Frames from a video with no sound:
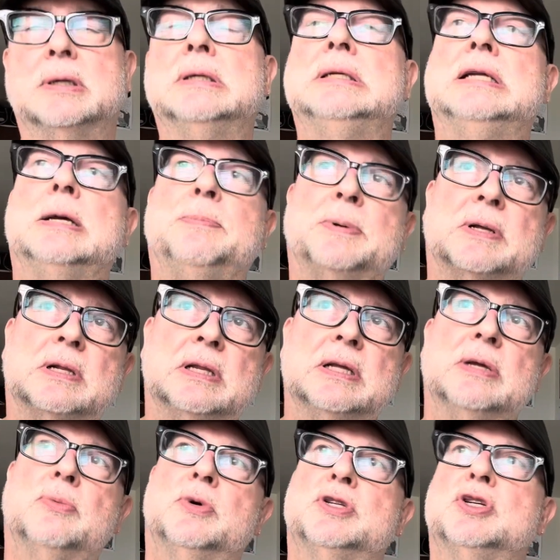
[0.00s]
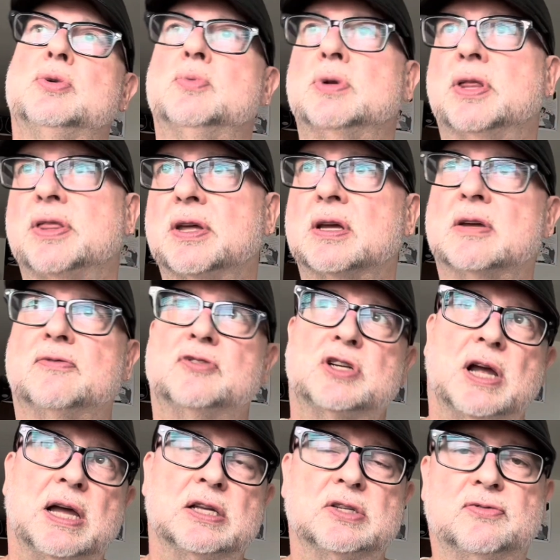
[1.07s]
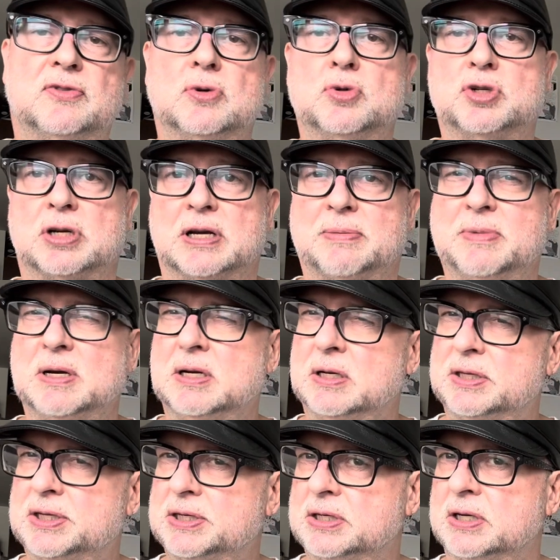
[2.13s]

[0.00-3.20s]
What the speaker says: typically what you would think of jazz fusion. I mean,